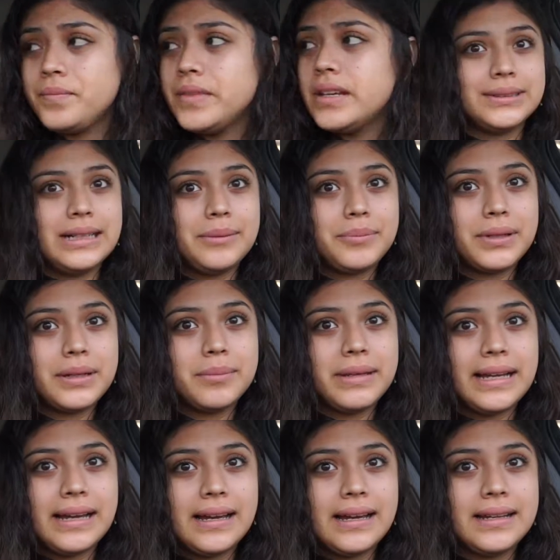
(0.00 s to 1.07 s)
So I'm pretty
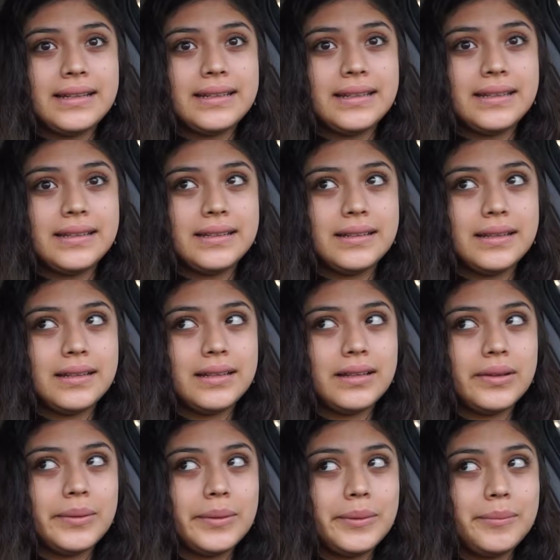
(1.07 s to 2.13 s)
behind
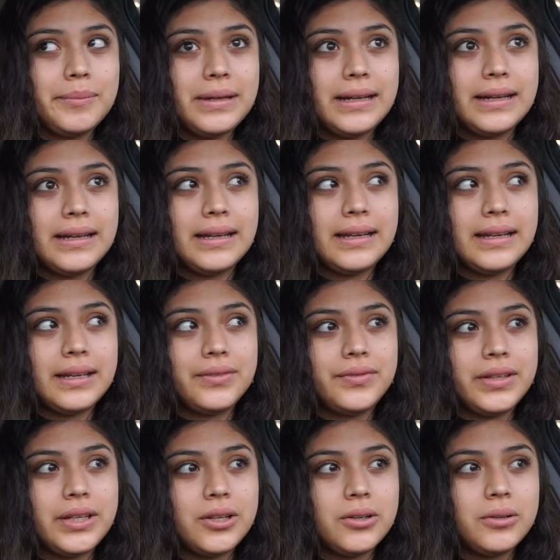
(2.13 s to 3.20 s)
in my
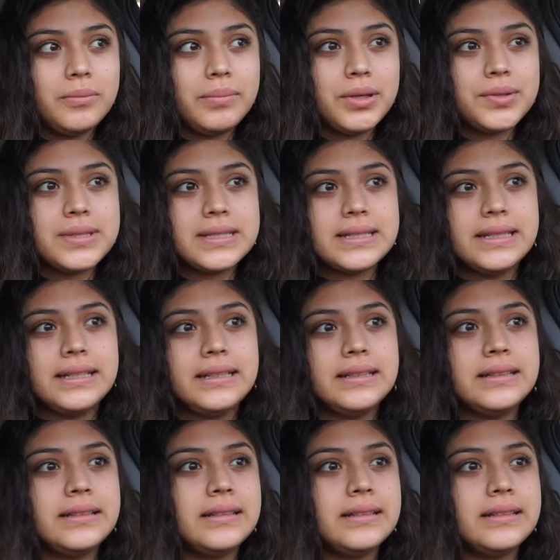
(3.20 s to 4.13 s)
video posting